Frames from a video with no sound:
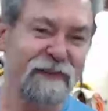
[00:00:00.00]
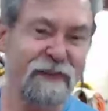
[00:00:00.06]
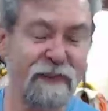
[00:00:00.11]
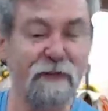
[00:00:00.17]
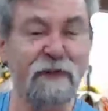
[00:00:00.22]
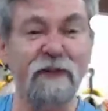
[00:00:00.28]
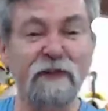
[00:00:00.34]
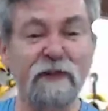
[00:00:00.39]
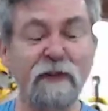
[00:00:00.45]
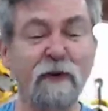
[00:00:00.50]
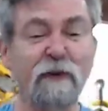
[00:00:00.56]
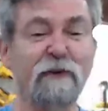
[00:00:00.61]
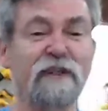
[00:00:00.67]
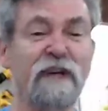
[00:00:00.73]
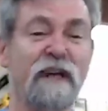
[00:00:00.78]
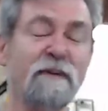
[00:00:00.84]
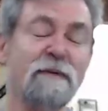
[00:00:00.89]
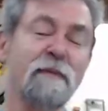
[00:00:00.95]
you've got this little
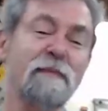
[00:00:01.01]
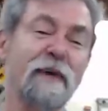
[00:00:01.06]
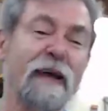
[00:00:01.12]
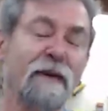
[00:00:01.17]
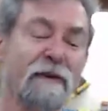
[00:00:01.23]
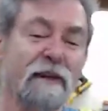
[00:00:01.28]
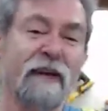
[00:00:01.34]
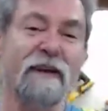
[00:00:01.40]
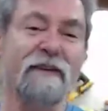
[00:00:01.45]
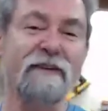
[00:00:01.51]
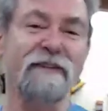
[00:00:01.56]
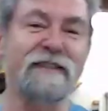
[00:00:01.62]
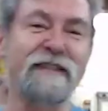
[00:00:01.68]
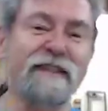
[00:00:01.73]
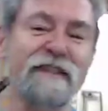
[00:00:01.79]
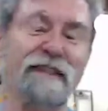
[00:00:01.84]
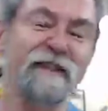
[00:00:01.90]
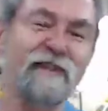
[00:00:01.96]
judgment panel. You know, you've
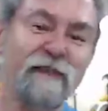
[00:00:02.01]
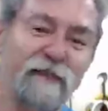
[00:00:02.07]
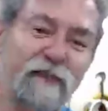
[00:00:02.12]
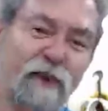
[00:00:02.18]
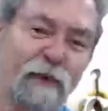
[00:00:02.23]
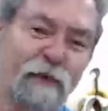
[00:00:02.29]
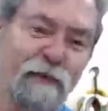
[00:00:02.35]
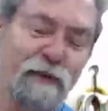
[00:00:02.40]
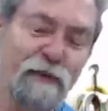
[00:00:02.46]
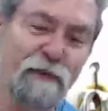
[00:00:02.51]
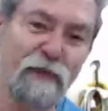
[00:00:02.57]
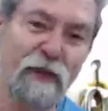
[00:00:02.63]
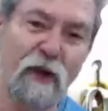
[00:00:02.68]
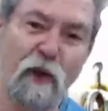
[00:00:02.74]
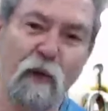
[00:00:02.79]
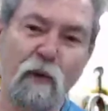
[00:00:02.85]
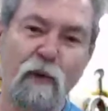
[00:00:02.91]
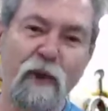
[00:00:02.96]
seen those films
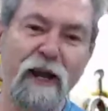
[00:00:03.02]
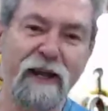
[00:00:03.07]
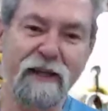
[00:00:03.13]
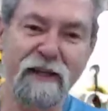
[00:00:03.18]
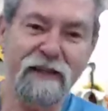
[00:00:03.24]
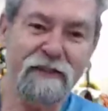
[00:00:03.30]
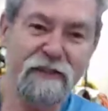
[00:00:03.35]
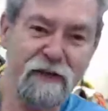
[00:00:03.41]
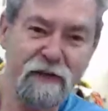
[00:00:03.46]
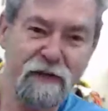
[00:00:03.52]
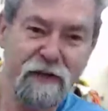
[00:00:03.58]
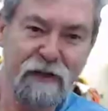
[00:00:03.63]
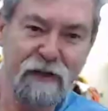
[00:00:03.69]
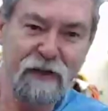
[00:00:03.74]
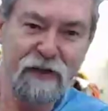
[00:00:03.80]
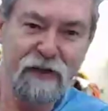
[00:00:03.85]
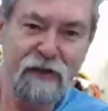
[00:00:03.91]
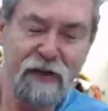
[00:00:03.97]
where there's a
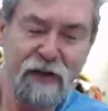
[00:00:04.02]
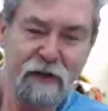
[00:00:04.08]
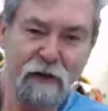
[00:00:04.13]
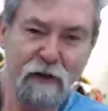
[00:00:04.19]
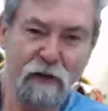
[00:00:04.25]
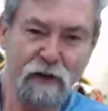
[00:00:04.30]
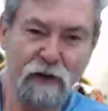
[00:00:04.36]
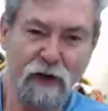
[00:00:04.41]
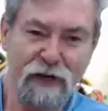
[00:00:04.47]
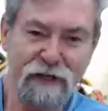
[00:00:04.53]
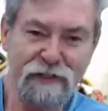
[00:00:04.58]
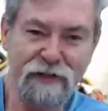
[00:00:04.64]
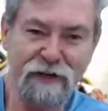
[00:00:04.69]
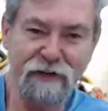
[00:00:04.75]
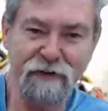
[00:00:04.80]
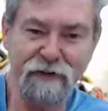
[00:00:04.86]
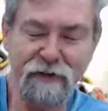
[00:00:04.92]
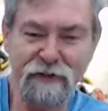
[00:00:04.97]
good guy
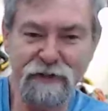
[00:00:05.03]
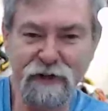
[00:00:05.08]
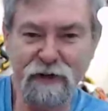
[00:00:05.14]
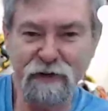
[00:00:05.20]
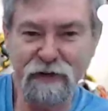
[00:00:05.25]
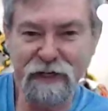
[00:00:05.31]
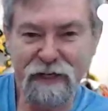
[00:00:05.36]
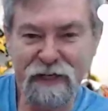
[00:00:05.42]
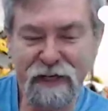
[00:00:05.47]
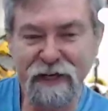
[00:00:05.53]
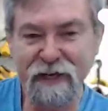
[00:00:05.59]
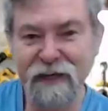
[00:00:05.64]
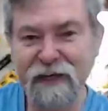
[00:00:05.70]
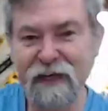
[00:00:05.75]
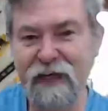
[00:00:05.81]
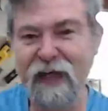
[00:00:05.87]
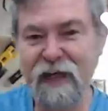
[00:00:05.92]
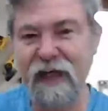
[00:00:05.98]
sitting on the shoulder here
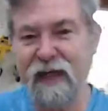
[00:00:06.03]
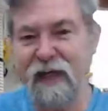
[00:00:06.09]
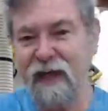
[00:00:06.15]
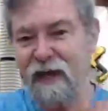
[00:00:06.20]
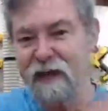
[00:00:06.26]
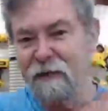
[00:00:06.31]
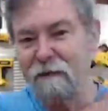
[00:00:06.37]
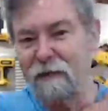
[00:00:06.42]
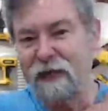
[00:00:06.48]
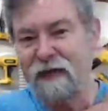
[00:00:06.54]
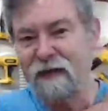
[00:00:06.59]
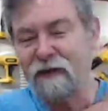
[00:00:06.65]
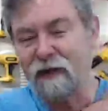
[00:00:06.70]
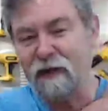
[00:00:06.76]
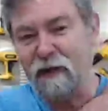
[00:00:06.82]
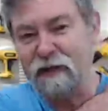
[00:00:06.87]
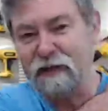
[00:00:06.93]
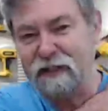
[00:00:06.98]
and a bad
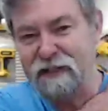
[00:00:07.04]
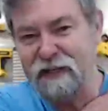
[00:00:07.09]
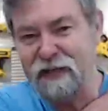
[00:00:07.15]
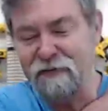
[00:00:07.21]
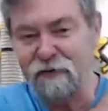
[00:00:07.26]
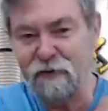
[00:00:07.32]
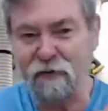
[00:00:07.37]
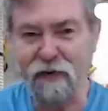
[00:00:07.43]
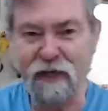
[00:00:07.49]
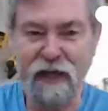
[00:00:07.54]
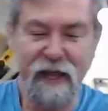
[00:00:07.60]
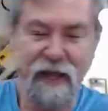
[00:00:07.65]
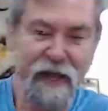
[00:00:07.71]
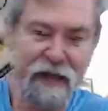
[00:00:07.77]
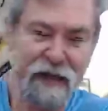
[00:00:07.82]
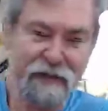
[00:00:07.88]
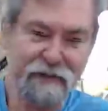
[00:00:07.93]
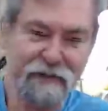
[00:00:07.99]
guy like the devil
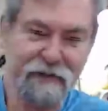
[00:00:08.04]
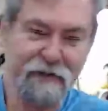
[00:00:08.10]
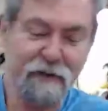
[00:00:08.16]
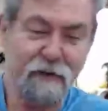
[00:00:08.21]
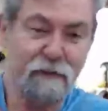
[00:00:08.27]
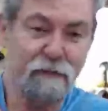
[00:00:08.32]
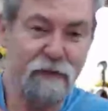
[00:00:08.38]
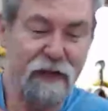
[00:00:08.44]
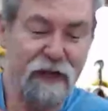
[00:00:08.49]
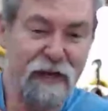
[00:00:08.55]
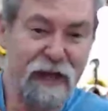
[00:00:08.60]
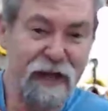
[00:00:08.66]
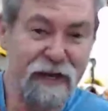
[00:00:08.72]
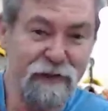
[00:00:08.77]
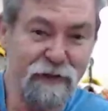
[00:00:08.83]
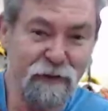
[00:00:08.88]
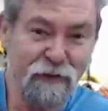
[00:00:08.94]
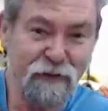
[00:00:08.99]
and, you know, an
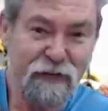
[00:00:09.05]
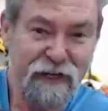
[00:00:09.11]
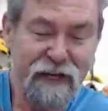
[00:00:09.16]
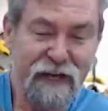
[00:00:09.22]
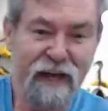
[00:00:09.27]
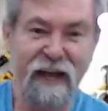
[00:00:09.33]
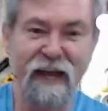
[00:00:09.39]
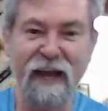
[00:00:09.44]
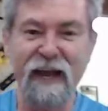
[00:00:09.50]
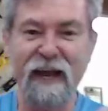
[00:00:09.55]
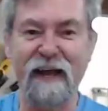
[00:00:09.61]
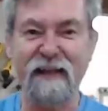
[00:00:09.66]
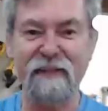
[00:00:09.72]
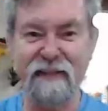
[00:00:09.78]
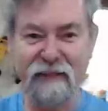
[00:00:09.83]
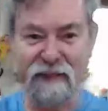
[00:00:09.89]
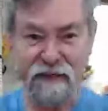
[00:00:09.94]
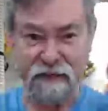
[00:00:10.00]
angel,
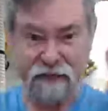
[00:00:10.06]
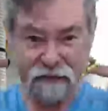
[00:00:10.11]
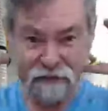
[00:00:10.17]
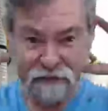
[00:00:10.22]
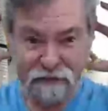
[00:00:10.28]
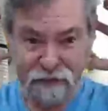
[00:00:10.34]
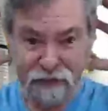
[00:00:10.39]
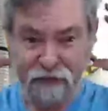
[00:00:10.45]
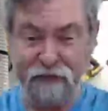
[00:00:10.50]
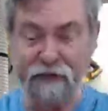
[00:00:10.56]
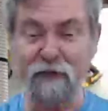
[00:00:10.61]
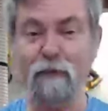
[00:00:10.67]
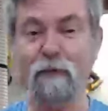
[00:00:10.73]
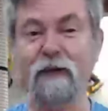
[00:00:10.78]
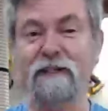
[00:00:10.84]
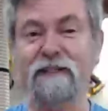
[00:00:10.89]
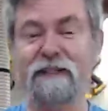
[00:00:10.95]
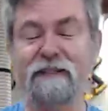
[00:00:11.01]
and they're telling you
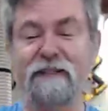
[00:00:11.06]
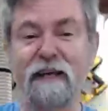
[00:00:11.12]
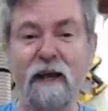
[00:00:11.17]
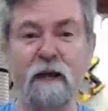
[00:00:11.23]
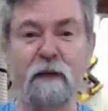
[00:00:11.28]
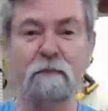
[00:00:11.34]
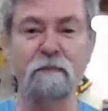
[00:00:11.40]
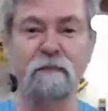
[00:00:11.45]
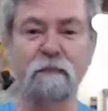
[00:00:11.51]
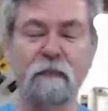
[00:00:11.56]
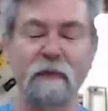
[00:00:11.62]
what to say.